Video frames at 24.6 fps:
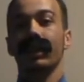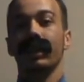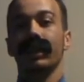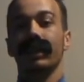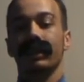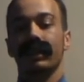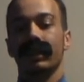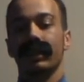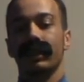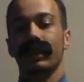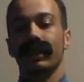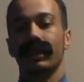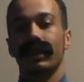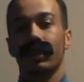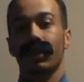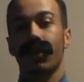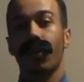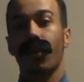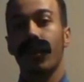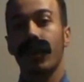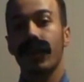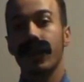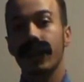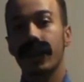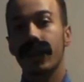listened to
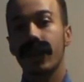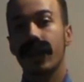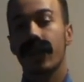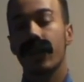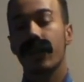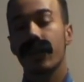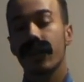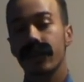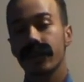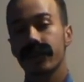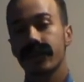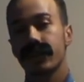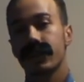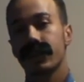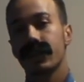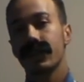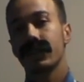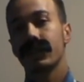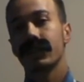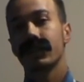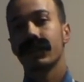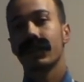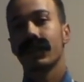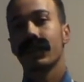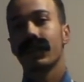20
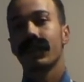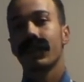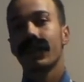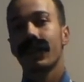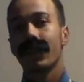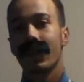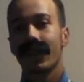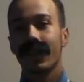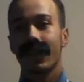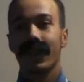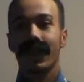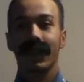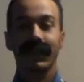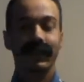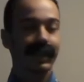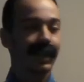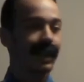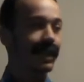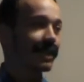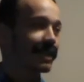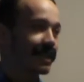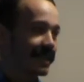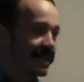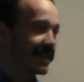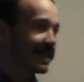RZs. That's
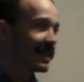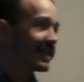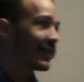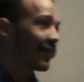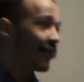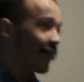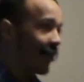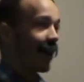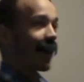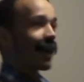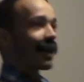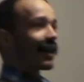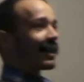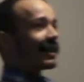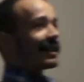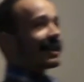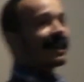HCs. Fuck.